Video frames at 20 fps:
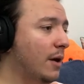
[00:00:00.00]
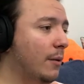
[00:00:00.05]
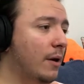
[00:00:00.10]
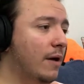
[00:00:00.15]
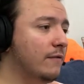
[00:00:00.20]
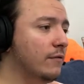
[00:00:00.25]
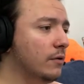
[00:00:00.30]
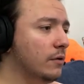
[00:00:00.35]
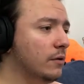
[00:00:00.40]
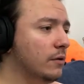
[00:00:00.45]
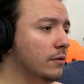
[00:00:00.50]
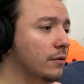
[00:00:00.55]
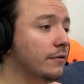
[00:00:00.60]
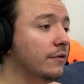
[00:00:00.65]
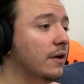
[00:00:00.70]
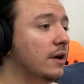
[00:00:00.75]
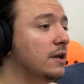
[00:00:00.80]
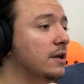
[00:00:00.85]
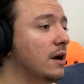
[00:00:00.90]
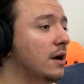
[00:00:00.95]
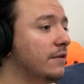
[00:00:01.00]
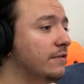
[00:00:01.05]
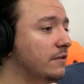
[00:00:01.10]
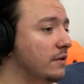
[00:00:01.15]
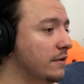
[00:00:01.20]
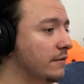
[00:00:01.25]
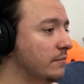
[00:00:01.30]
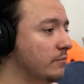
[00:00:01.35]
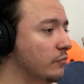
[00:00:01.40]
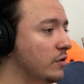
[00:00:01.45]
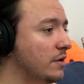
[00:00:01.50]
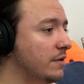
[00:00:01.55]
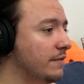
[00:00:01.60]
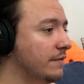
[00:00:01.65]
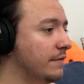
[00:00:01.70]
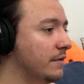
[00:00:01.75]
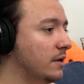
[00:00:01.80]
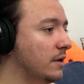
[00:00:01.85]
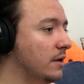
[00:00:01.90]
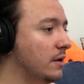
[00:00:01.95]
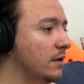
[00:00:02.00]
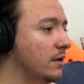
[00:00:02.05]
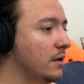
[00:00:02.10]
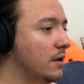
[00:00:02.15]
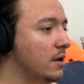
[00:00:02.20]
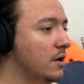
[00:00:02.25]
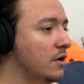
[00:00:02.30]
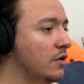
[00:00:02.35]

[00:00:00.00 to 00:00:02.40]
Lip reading: However, looks like Natsuki isn't reading today.